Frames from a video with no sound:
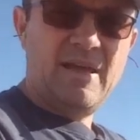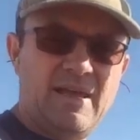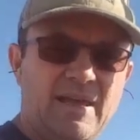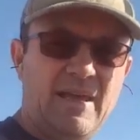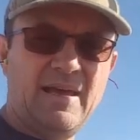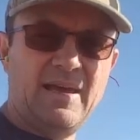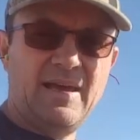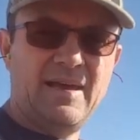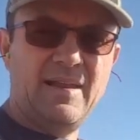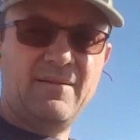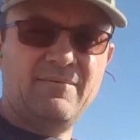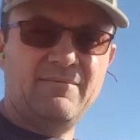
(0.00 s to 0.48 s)

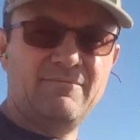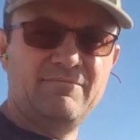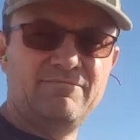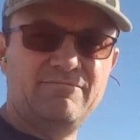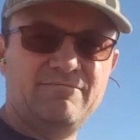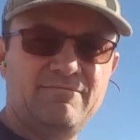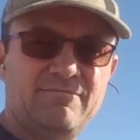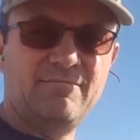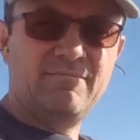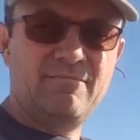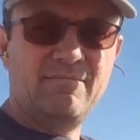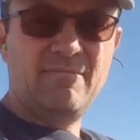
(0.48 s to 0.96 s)
And
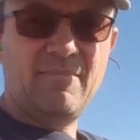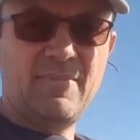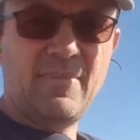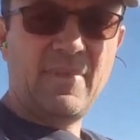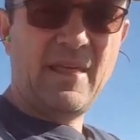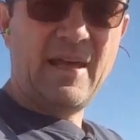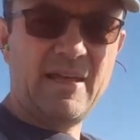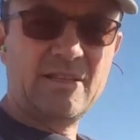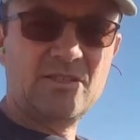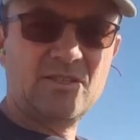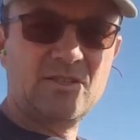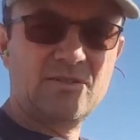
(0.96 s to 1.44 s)

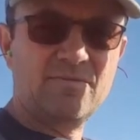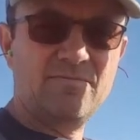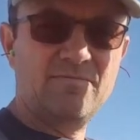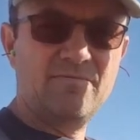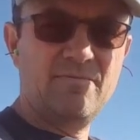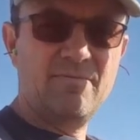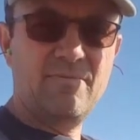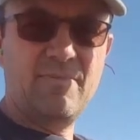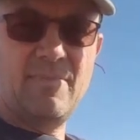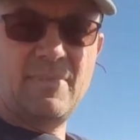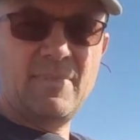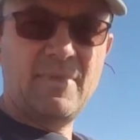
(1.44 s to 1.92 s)
that's
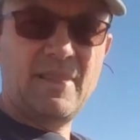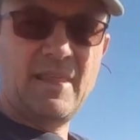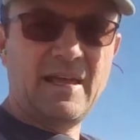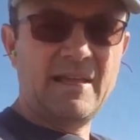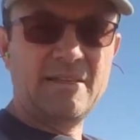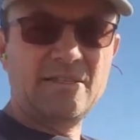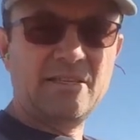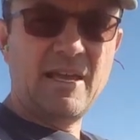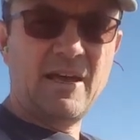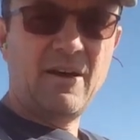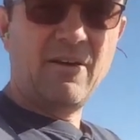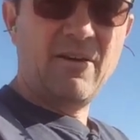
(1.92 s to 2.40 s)

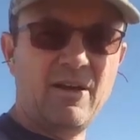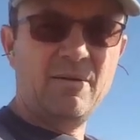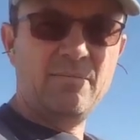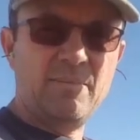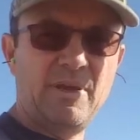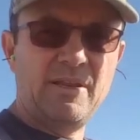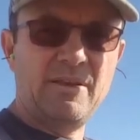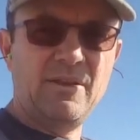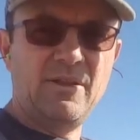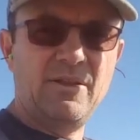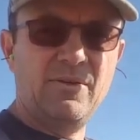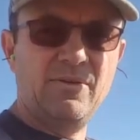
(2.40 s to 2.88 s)
how I've
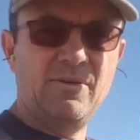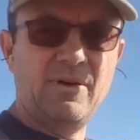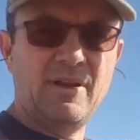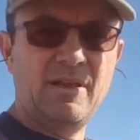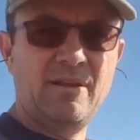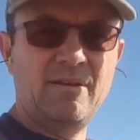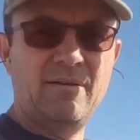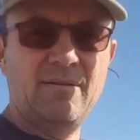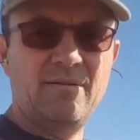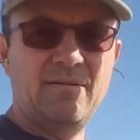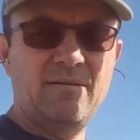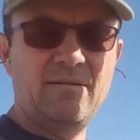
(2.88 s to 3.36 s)
been
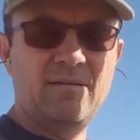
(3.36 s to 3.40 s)
doing it.